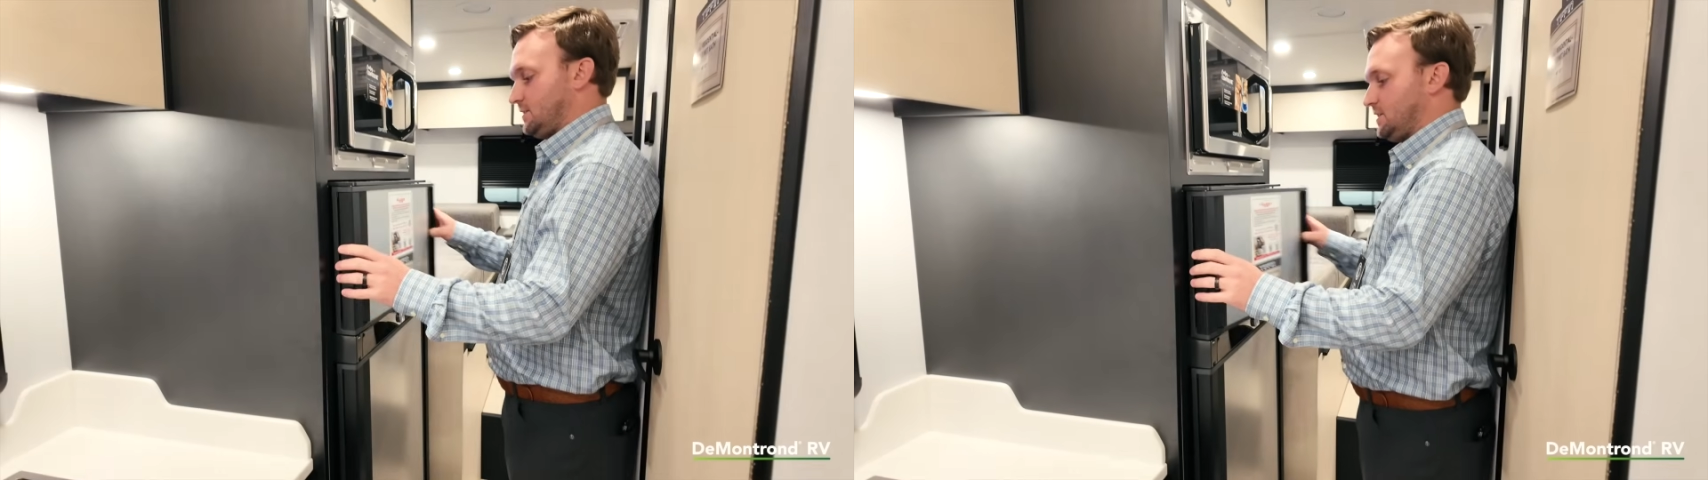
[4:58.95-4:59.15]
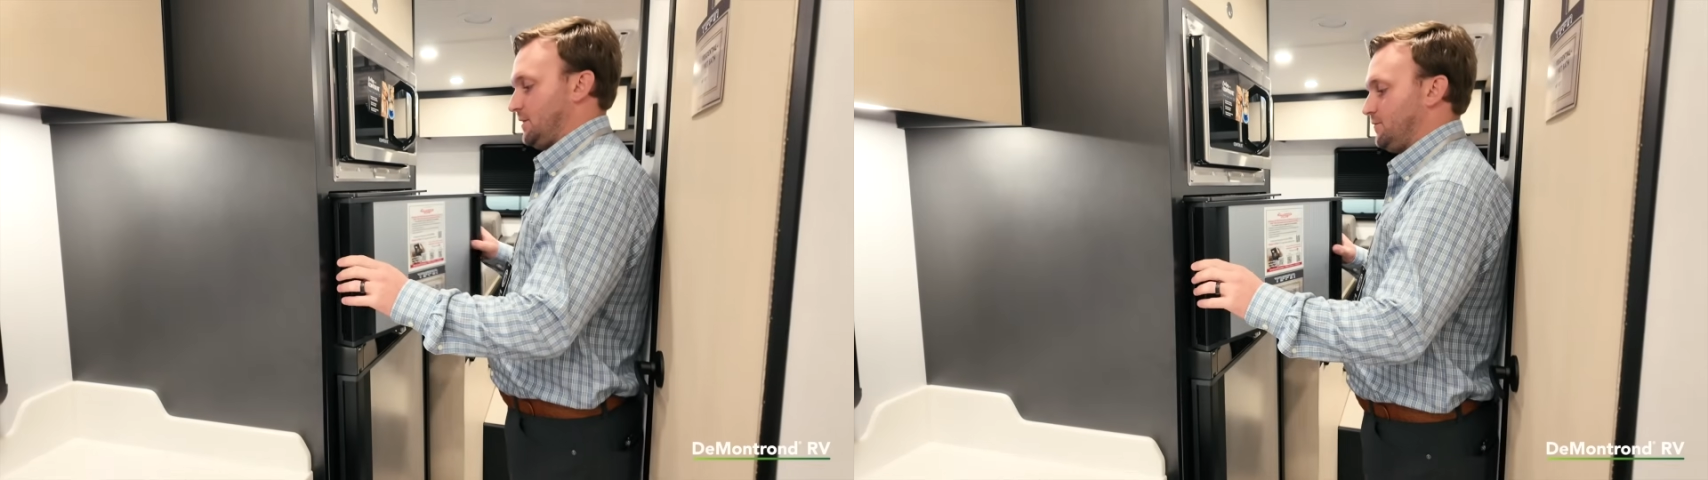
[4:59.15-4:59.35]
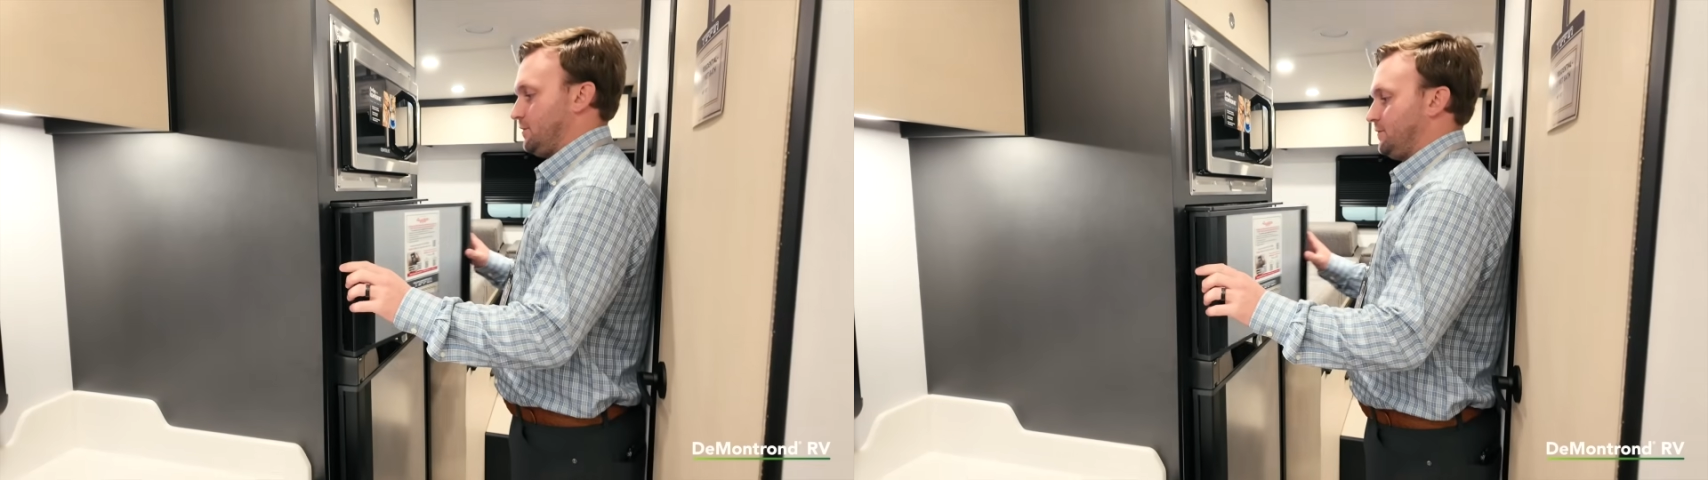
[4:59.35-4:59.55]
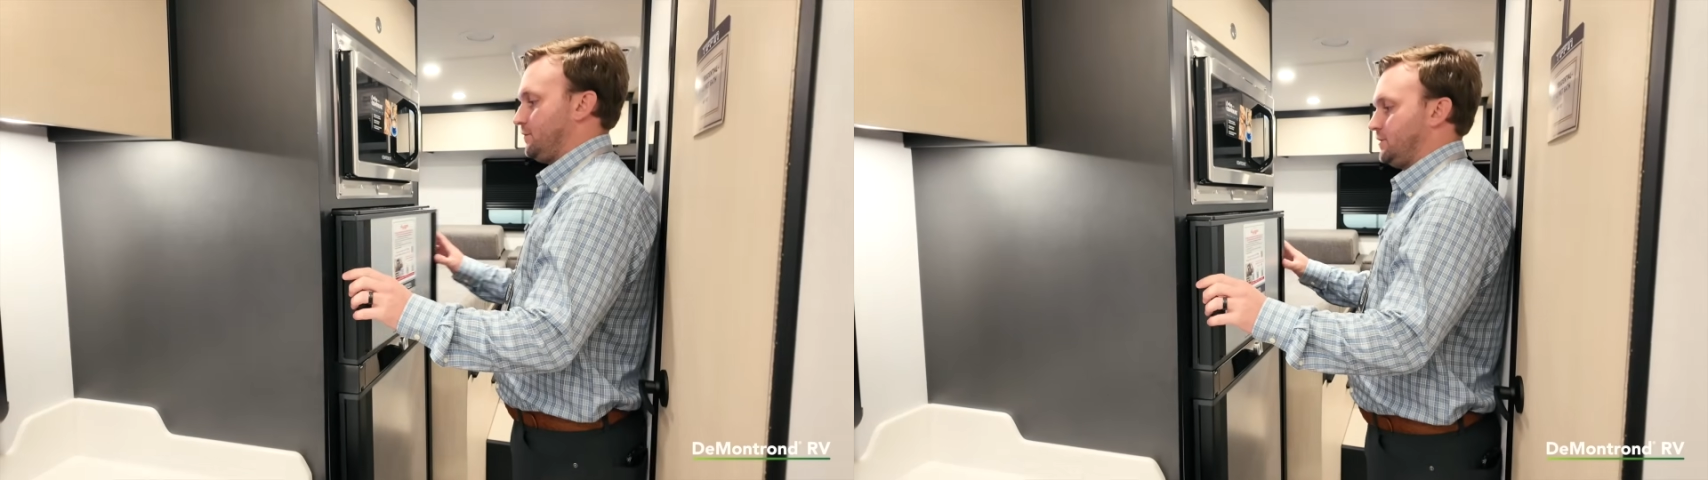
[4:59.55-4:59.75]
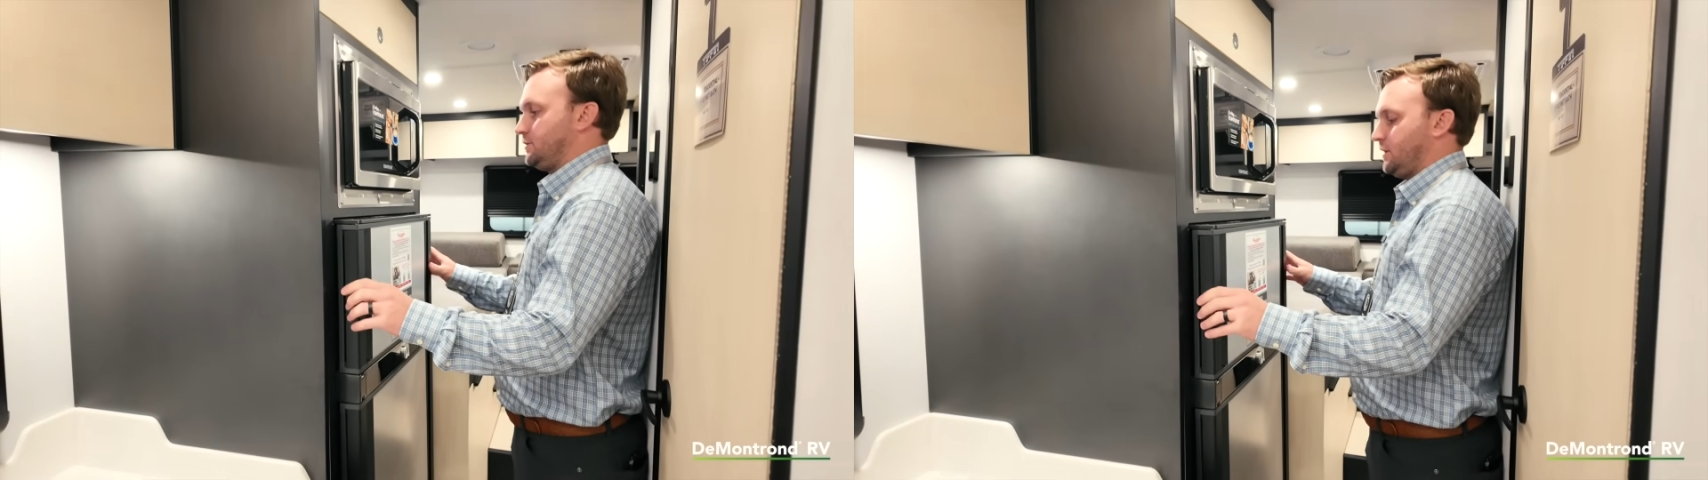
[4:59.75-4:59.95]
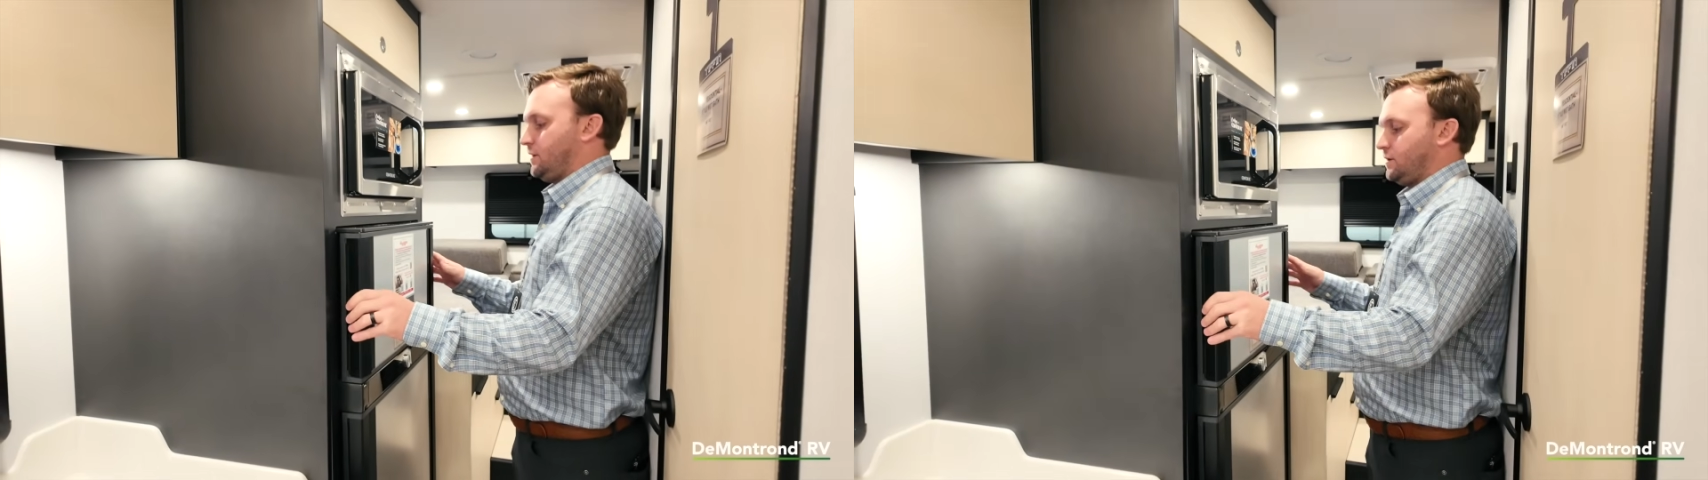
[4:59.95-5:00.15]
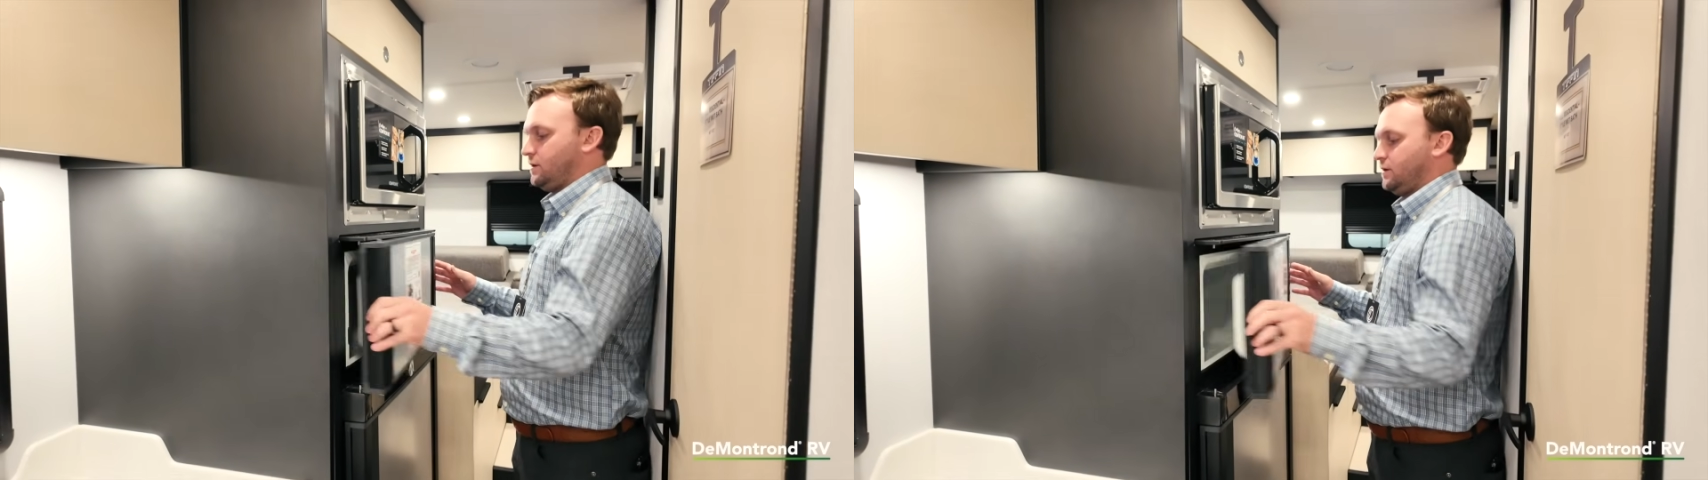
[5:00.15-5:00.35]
Same for the freezer here.